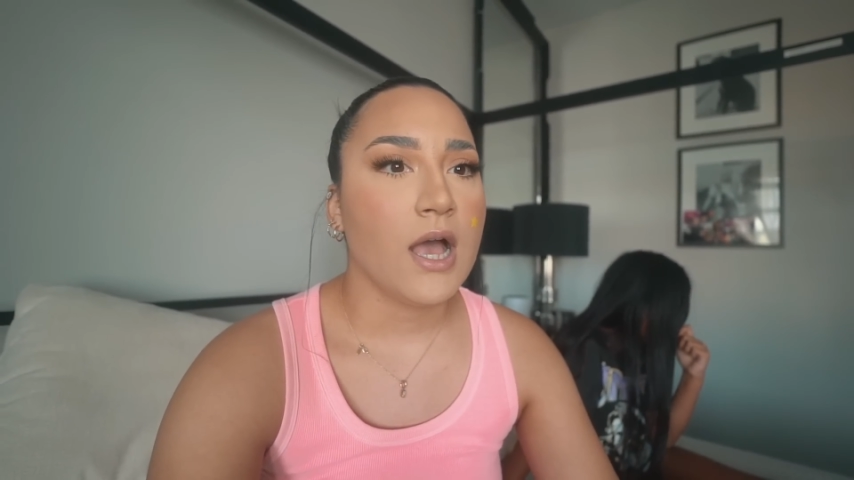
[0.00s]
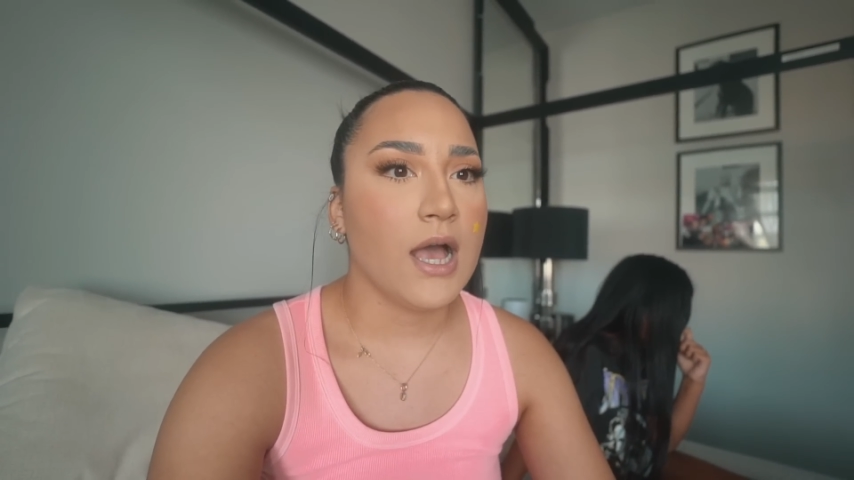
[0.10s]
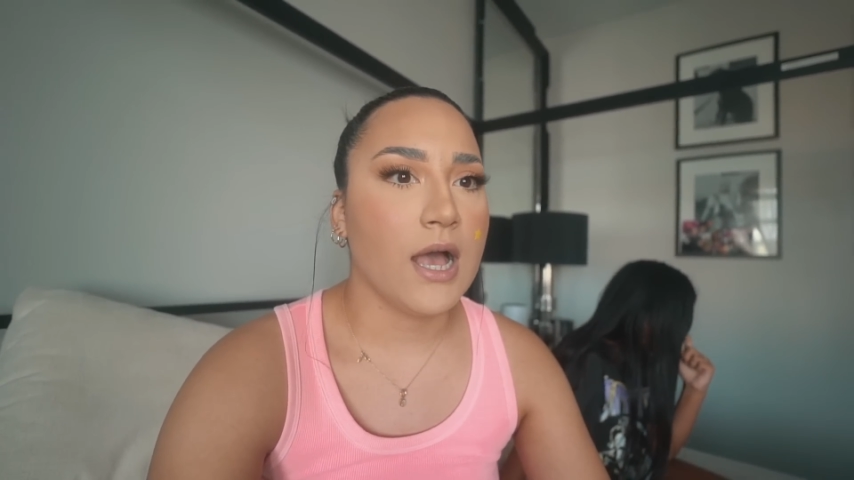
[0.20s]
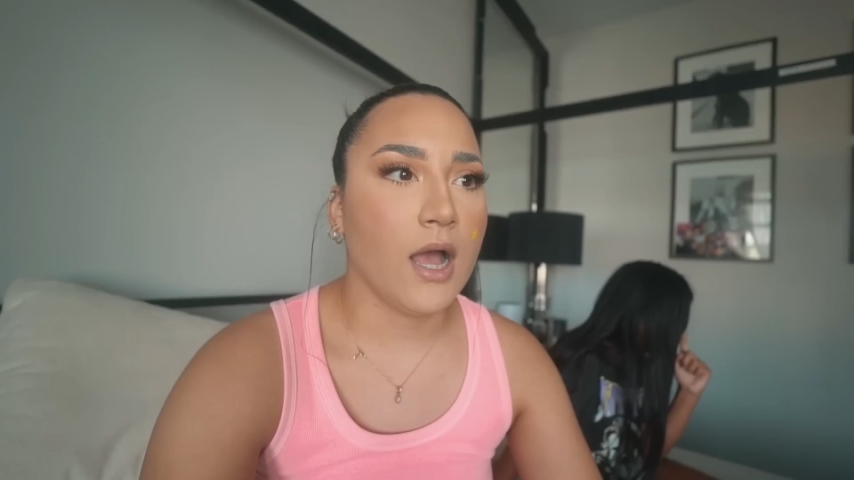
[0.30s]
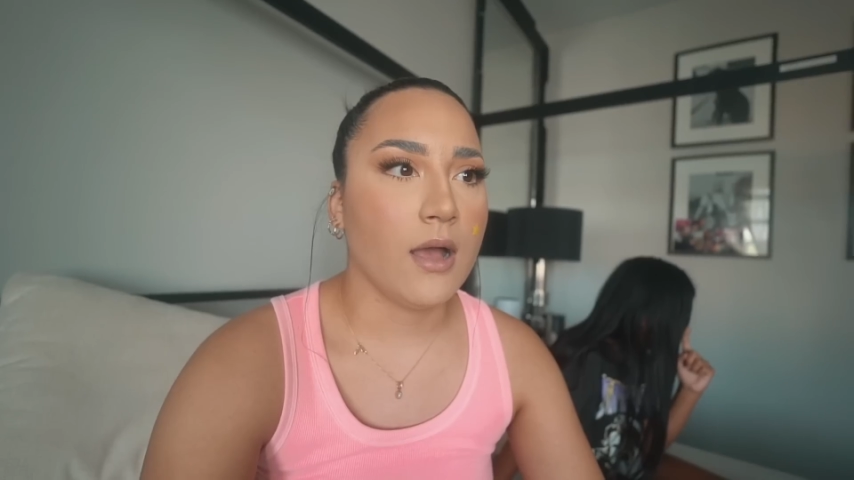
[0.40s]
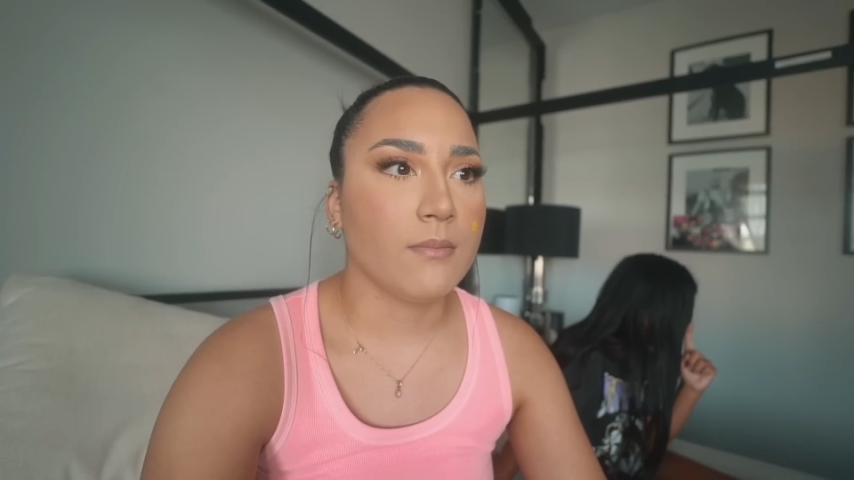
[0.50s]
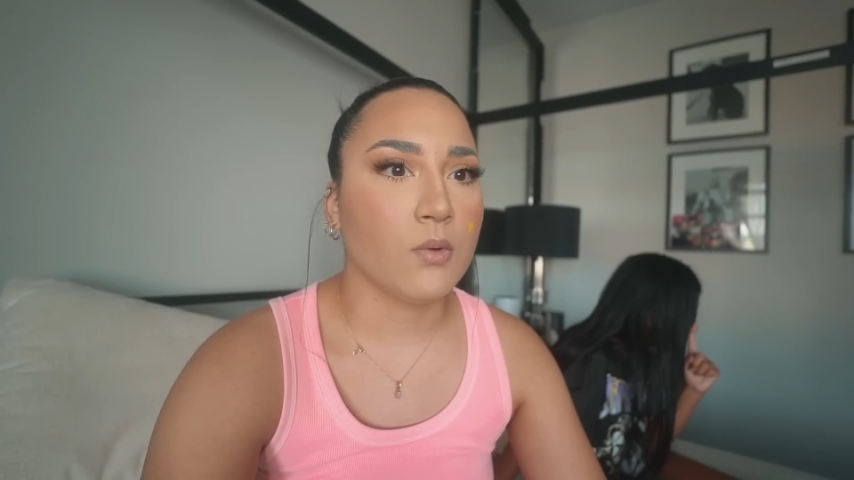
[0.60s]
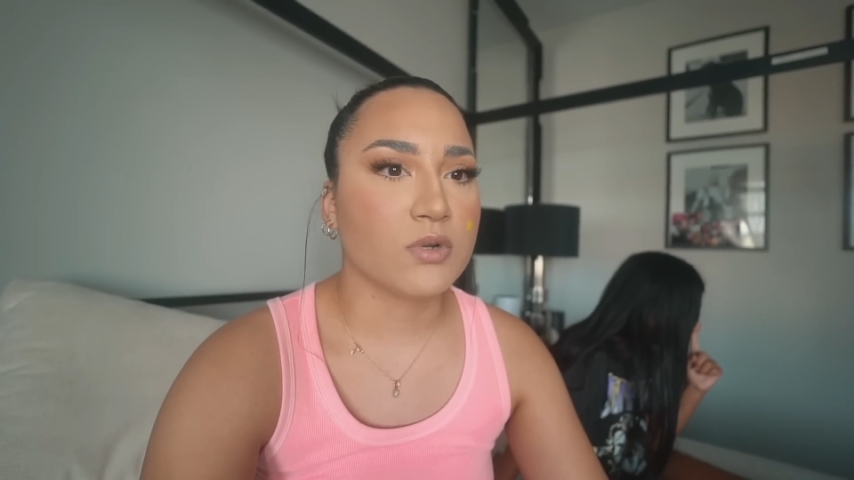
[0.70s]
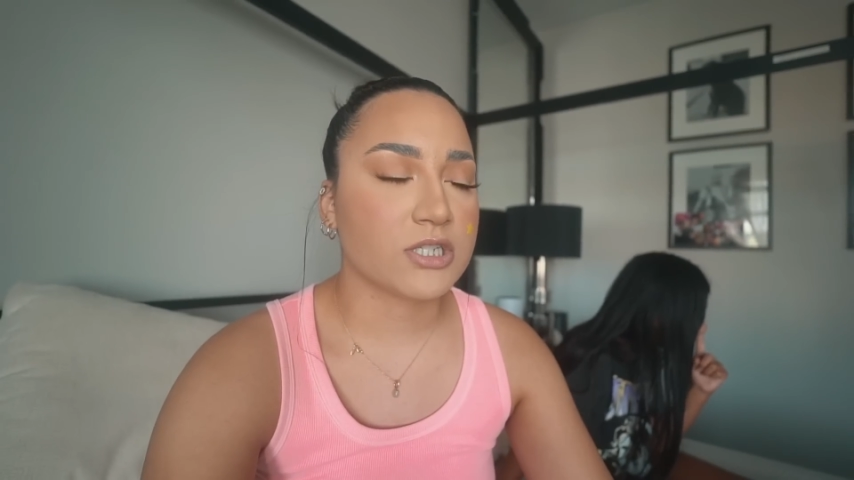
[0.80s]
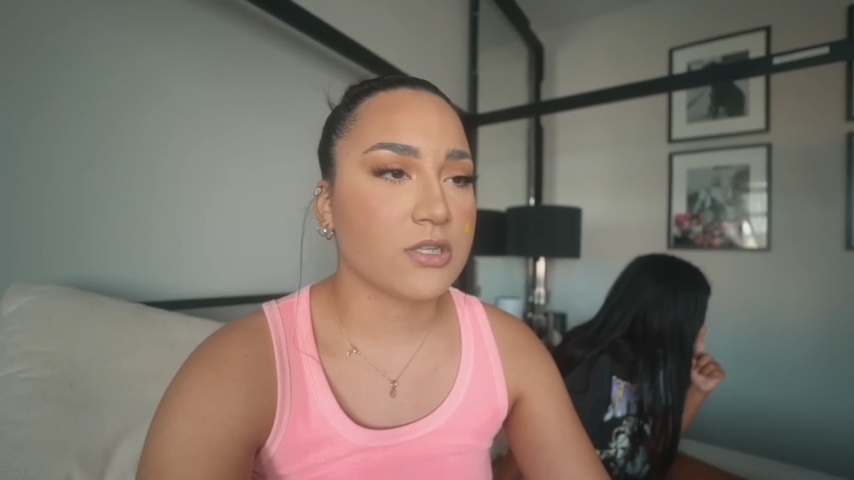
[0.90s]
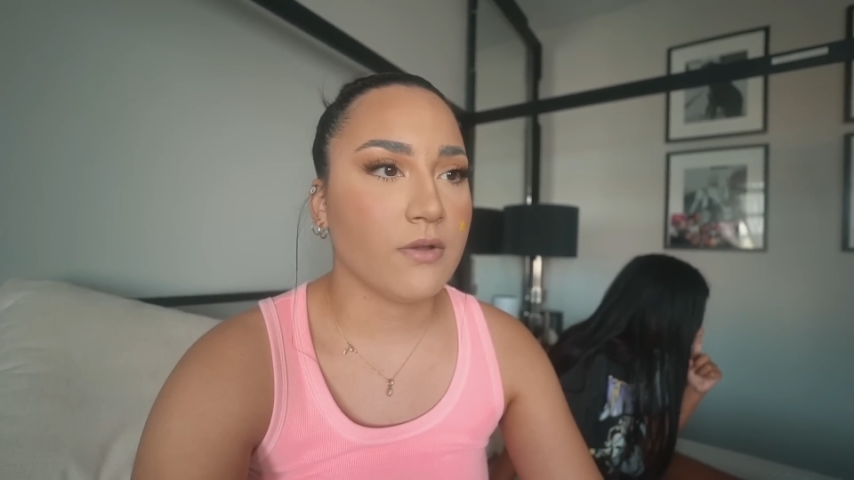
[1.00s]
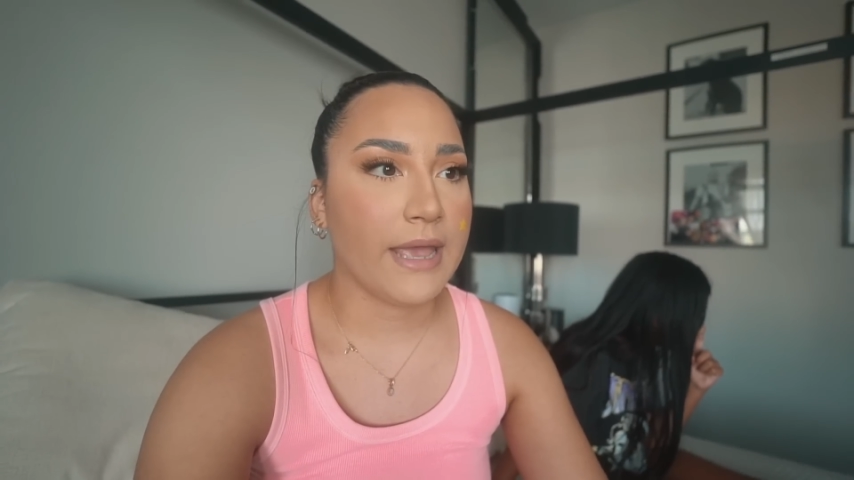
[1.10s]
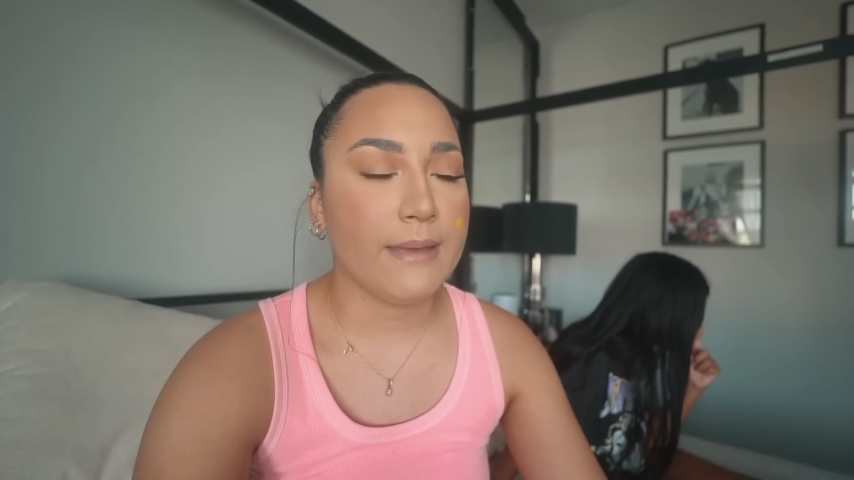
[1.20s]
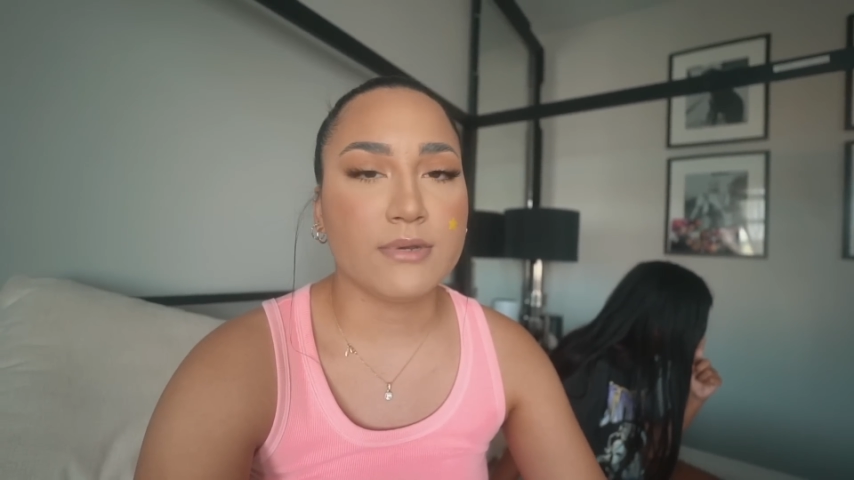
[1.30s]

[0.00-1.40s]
um, which is okay,